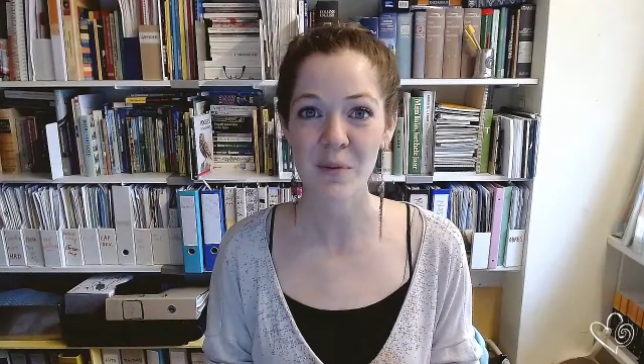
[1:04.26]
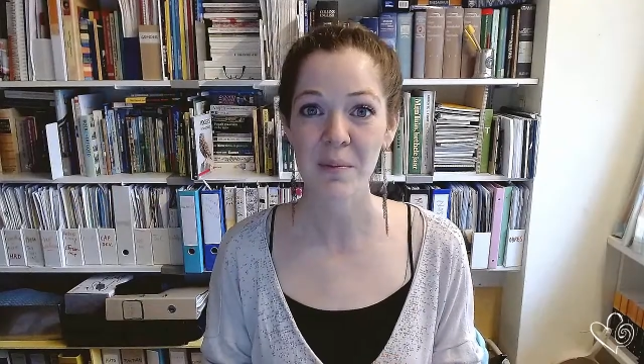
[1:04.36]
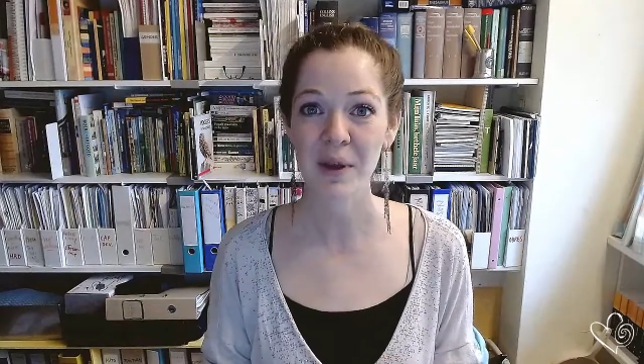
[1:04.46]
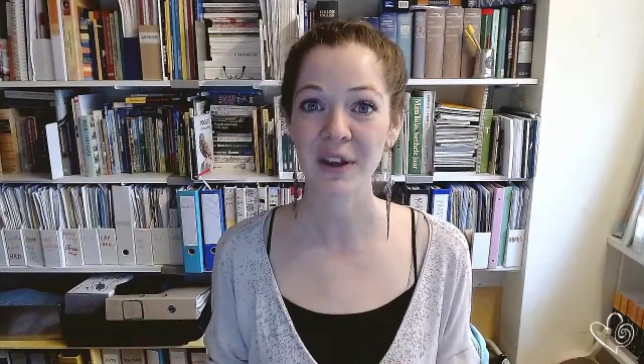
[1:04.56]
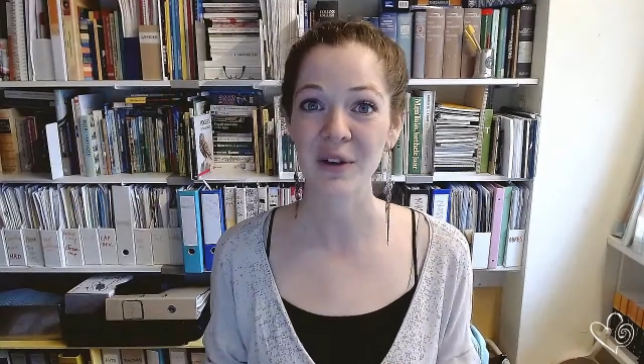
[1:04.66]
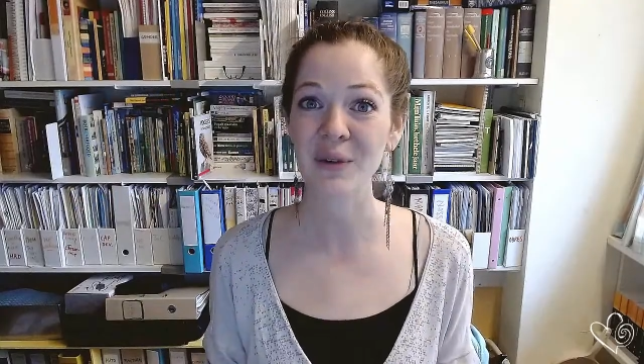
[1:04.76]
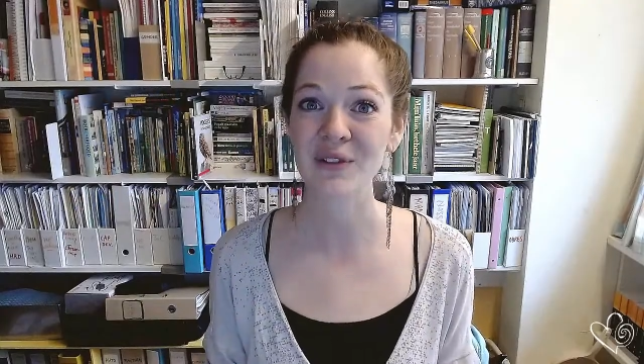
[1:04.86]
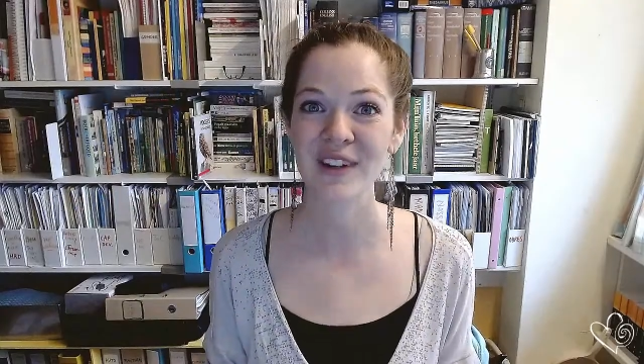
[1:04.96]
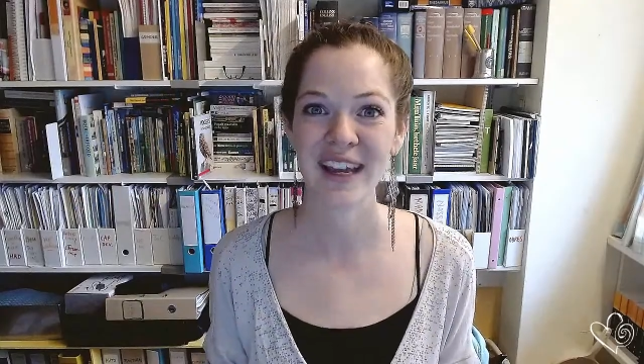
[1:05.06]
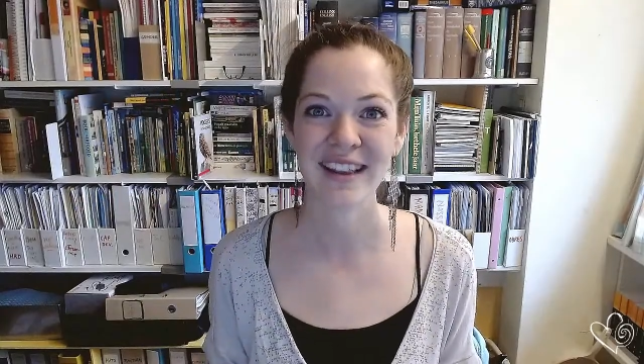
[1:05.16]
building
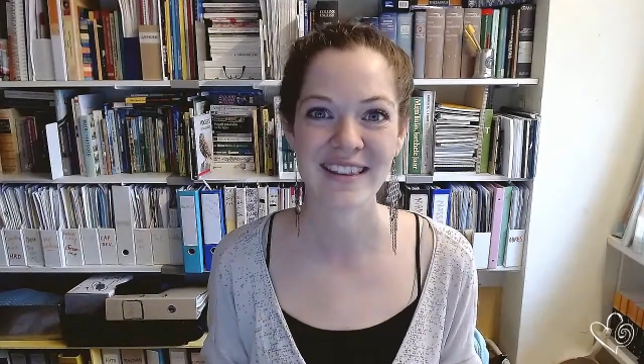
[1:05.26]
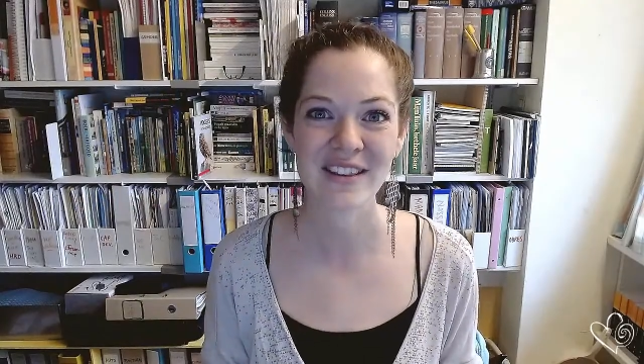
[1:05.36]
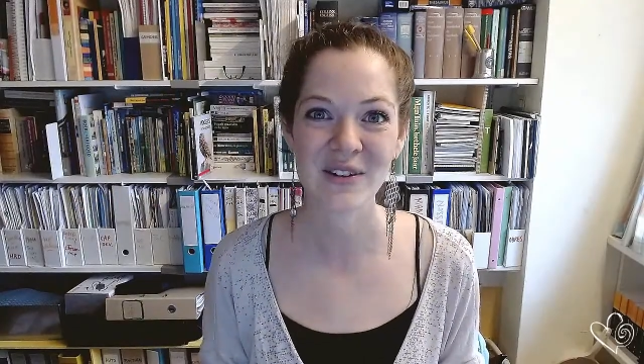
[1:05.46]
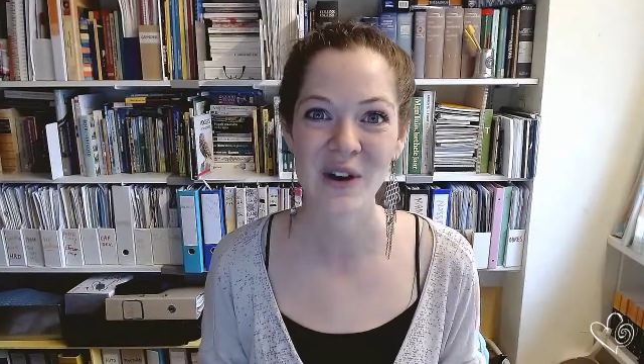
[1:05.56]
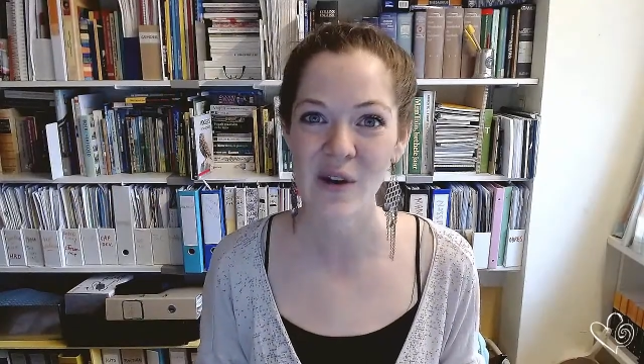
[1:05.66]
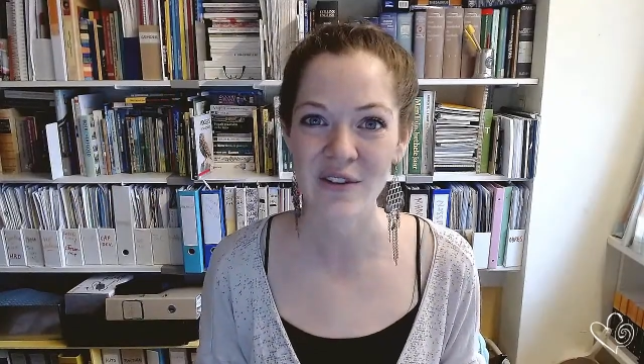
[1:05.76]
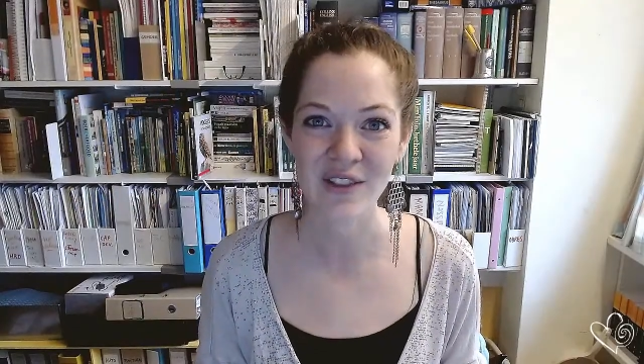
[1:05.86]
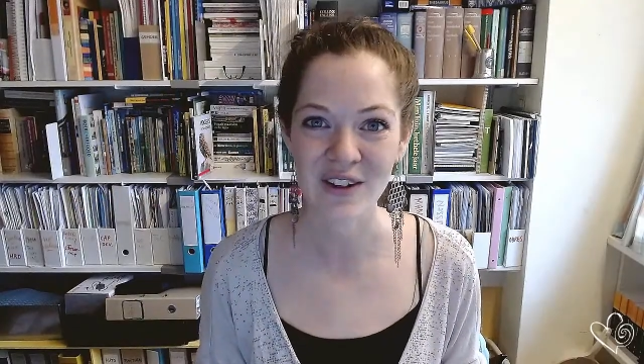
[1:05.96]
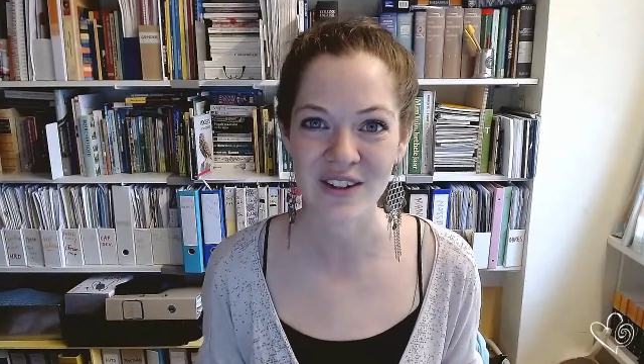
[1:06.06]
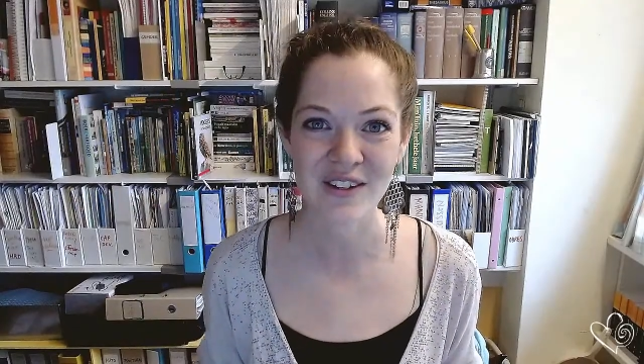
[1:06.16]
confidence to go after
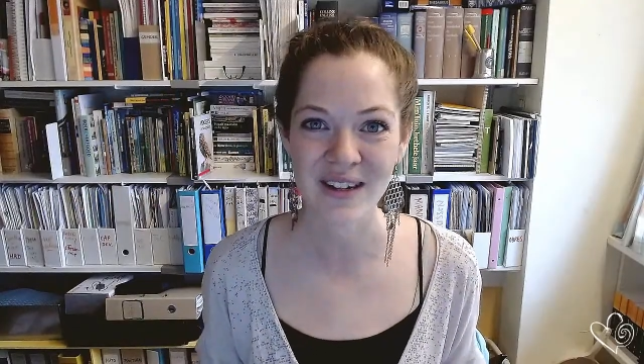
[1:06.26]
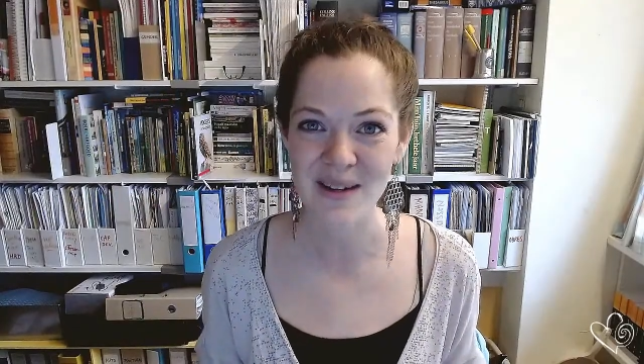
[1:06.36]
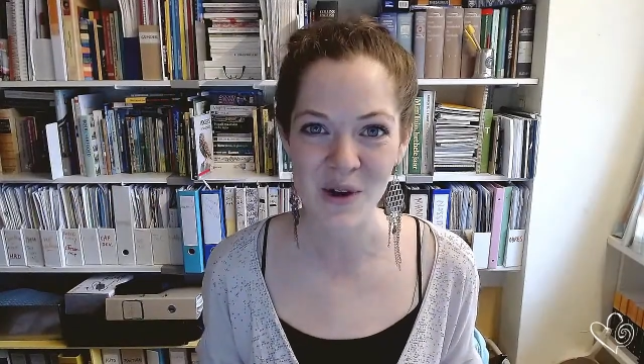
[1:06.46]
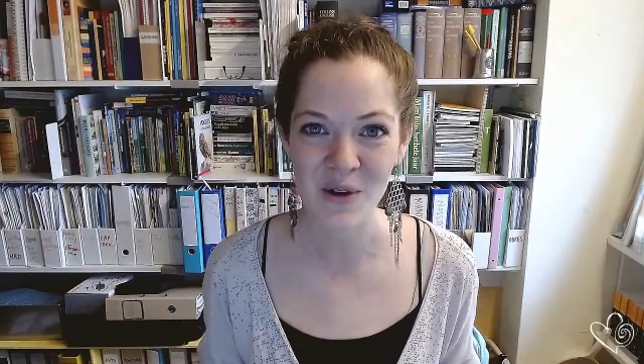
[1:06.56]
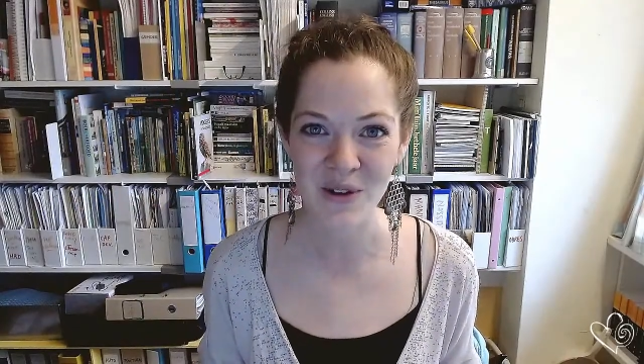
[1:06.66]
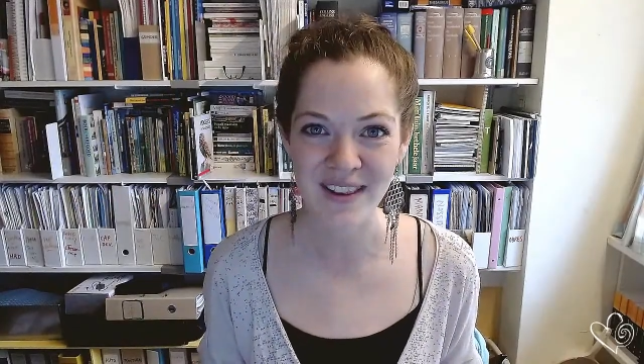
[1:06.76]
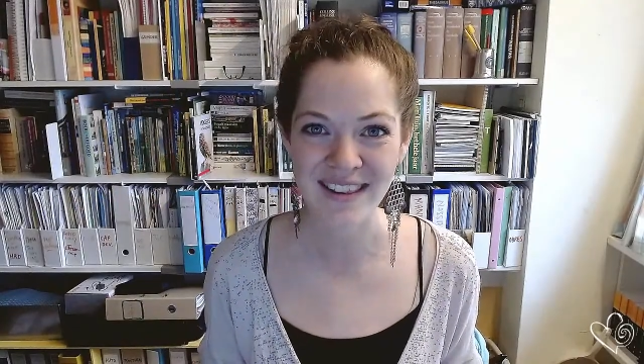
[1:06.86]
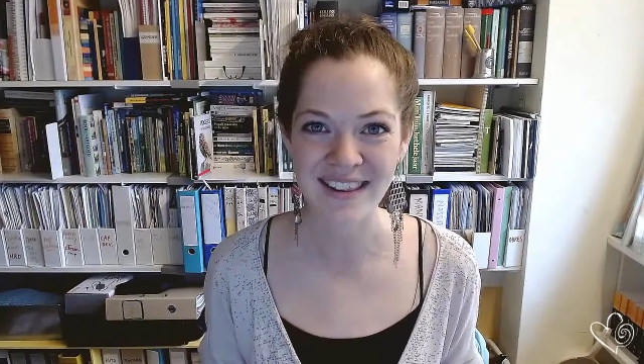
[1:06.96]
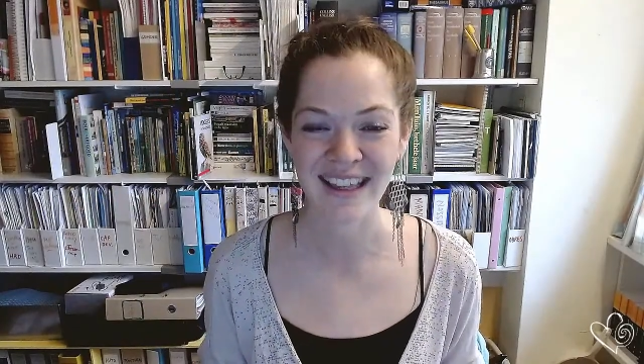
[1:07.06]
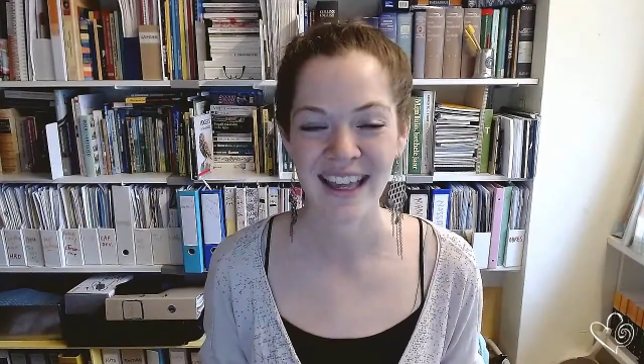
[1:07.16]
your dream goals.